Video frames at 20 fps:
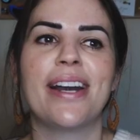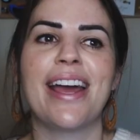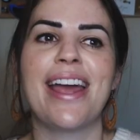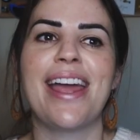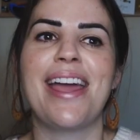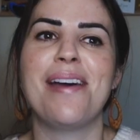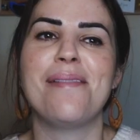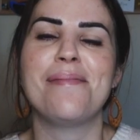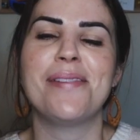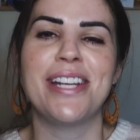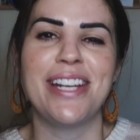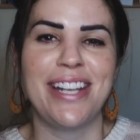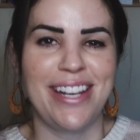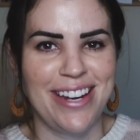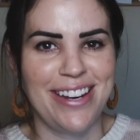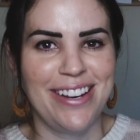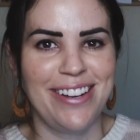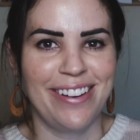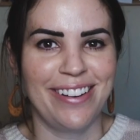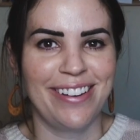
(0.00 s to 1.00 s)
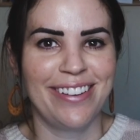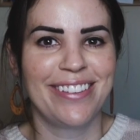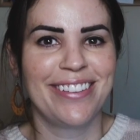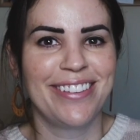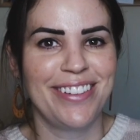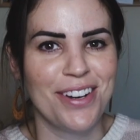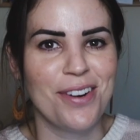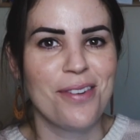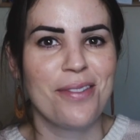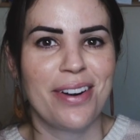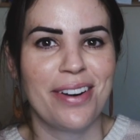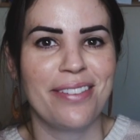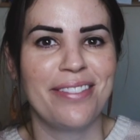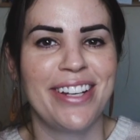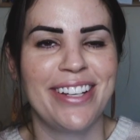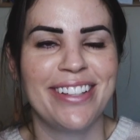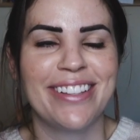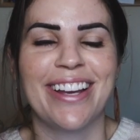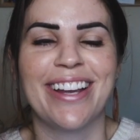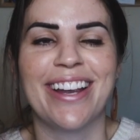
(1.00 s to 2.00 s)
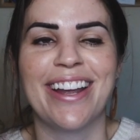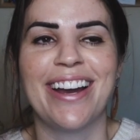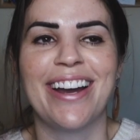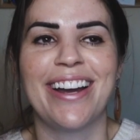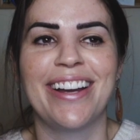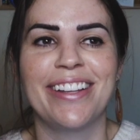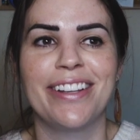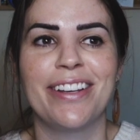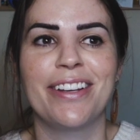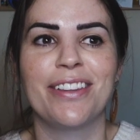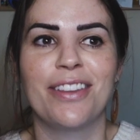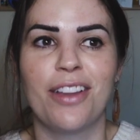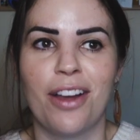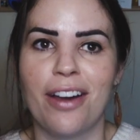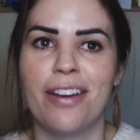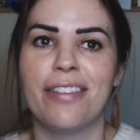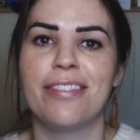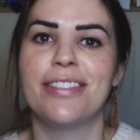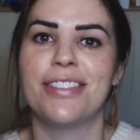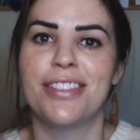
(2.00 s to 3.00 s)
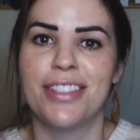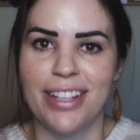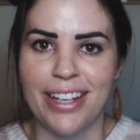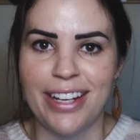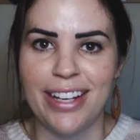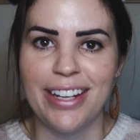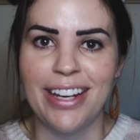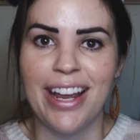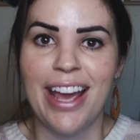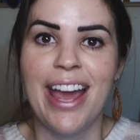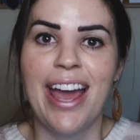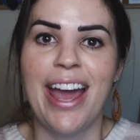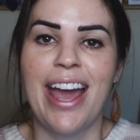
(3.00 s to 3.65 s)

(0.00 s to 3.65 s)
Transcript: I am an eater. You know what I mean? Like, I love to eat.